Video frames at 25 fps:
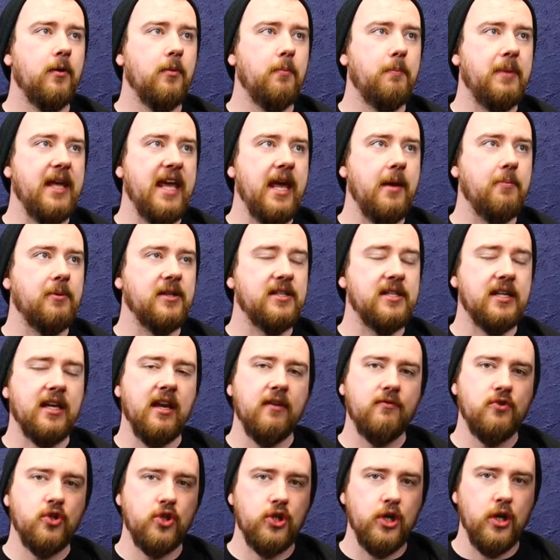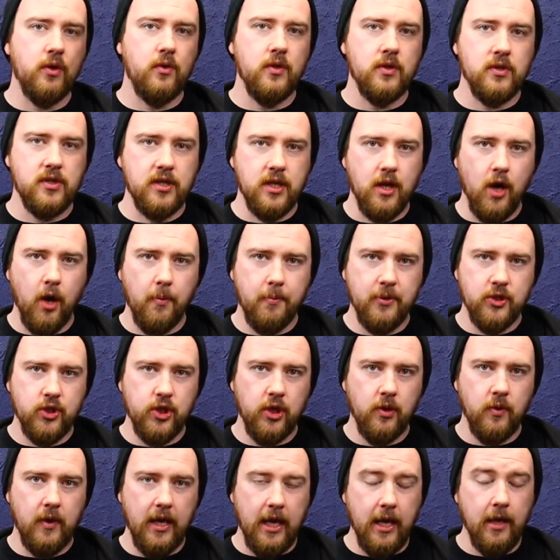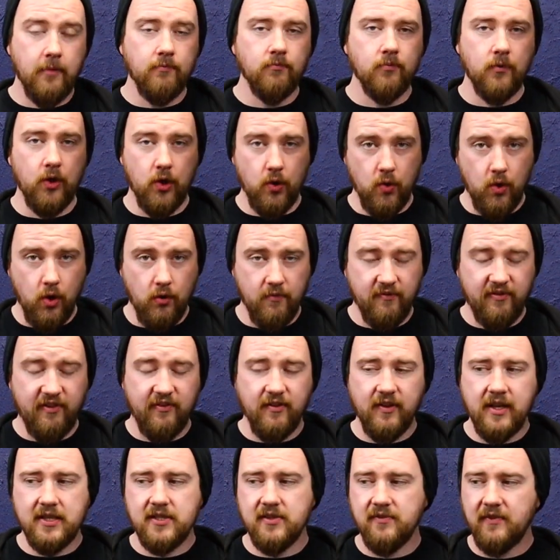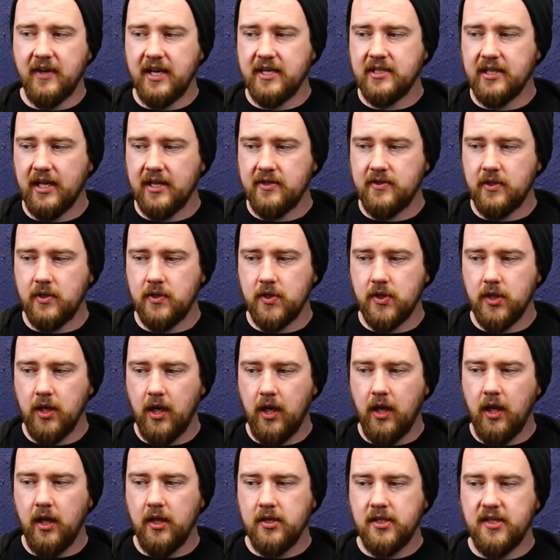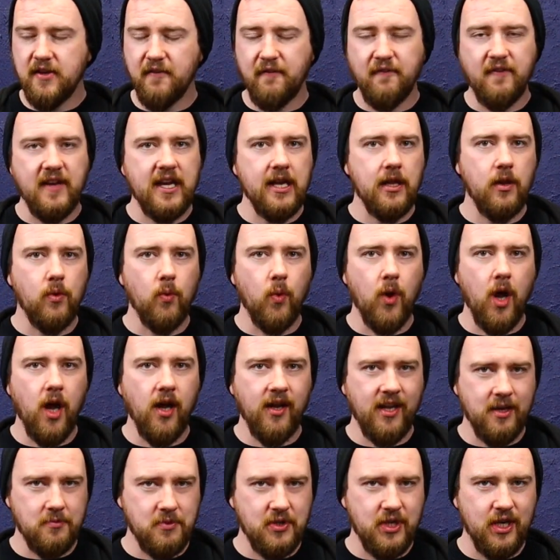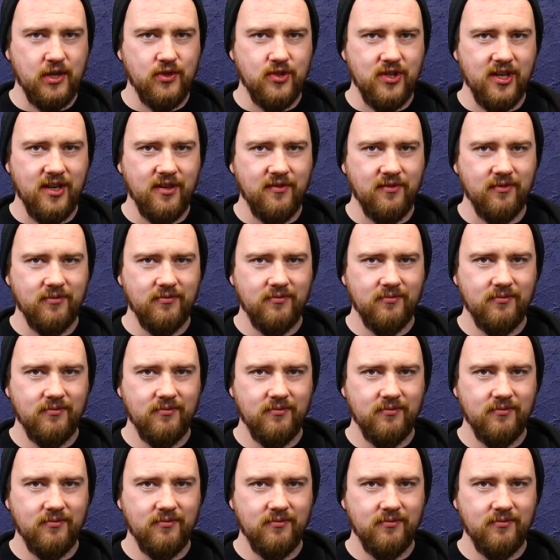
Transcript: be able to give students the opportunity who come for face-to-face lessons to feel what a Gibson SG